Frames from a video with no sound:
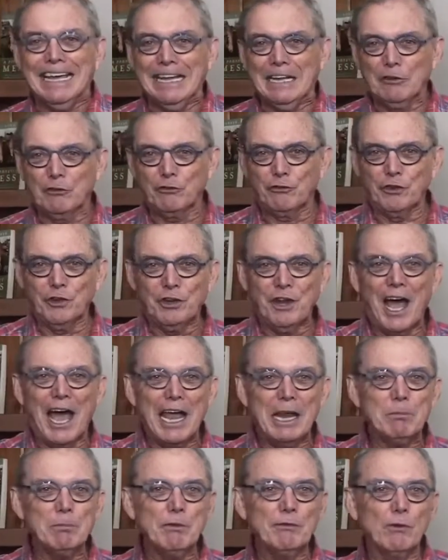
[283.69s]
It's the
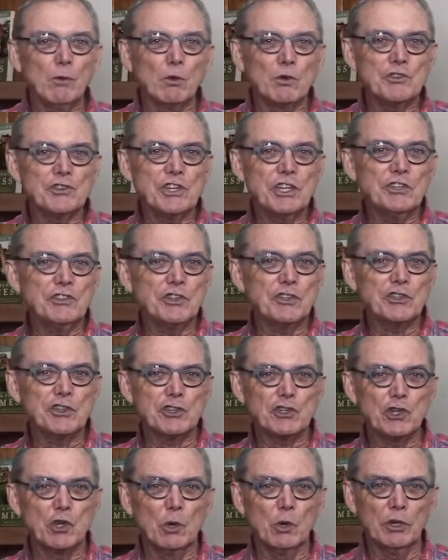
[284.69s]
night before Jesus
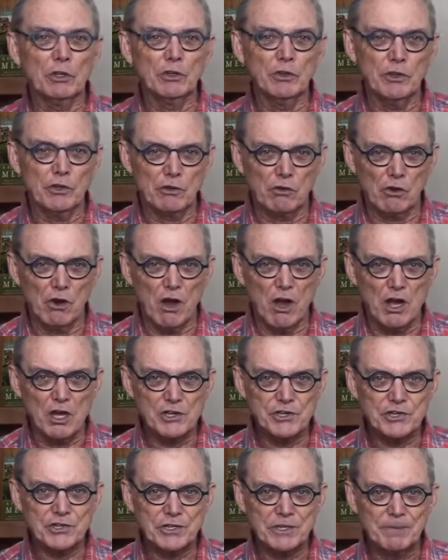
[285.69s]
is going to the
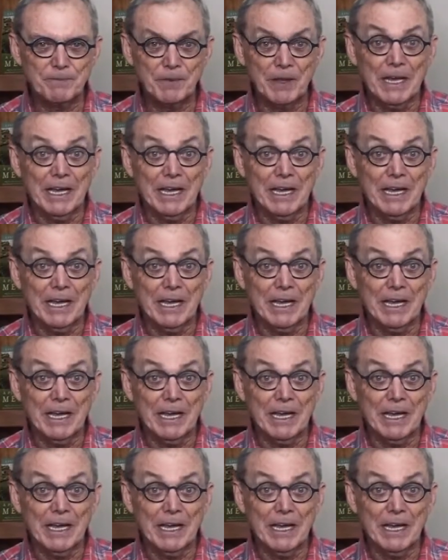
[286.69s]
cross.